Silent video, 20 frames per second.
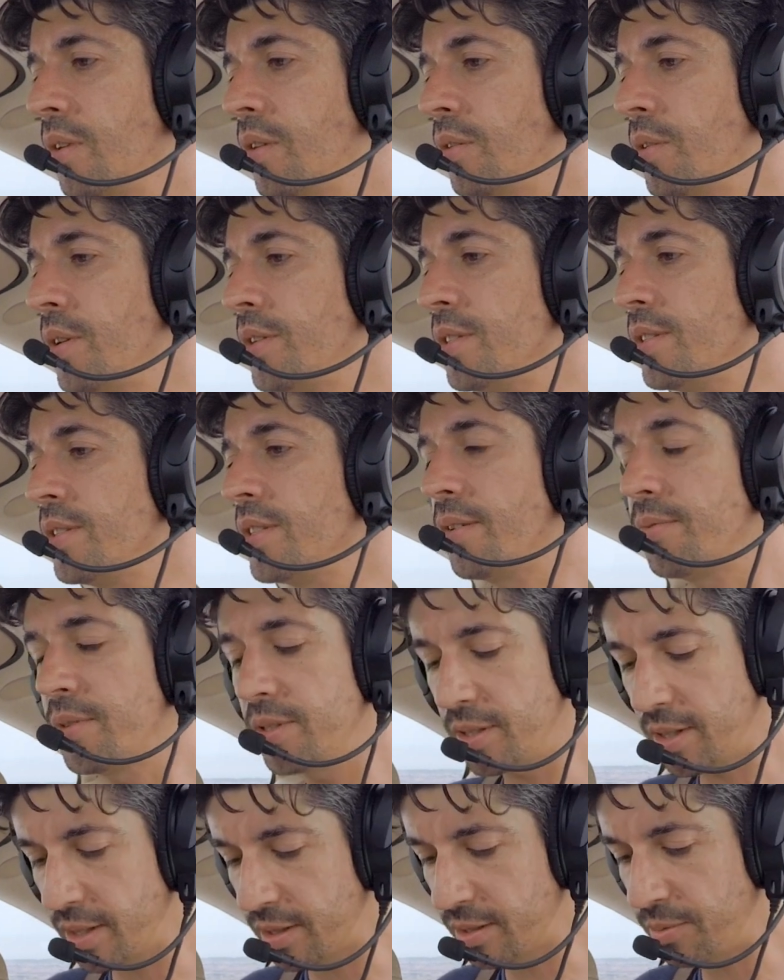
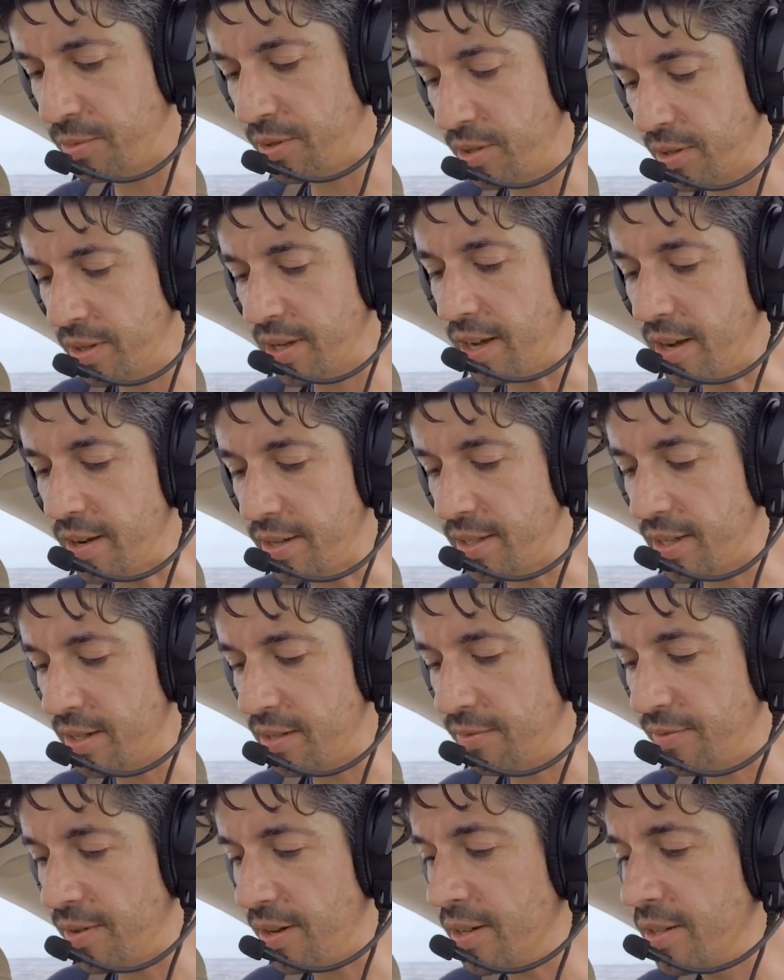3276, we should get
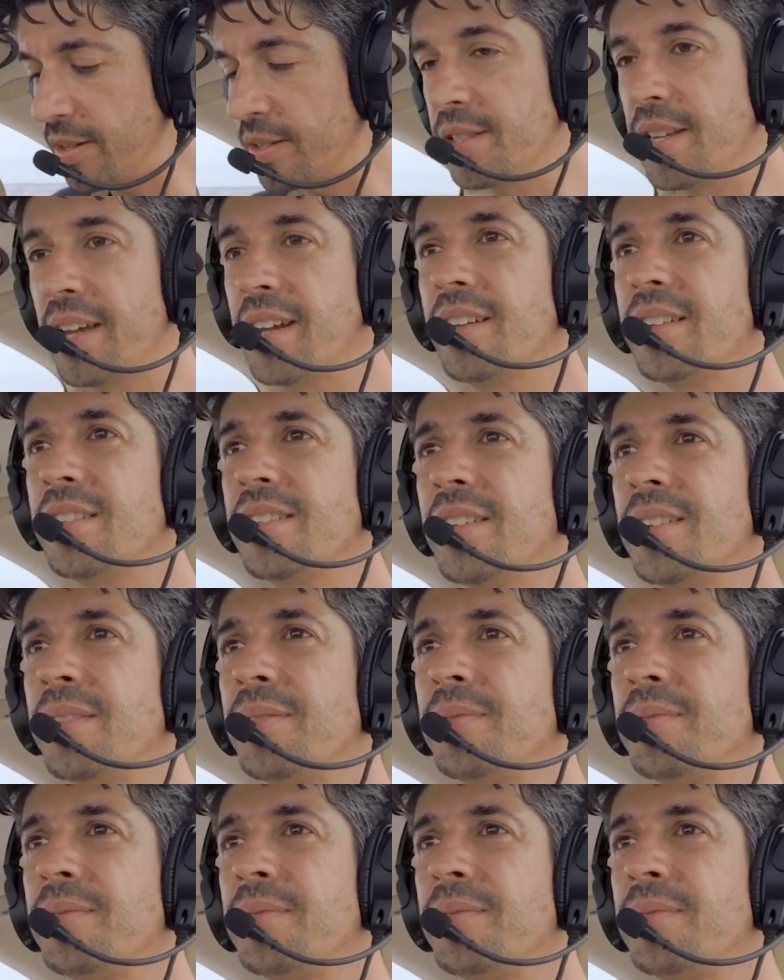identified in a second.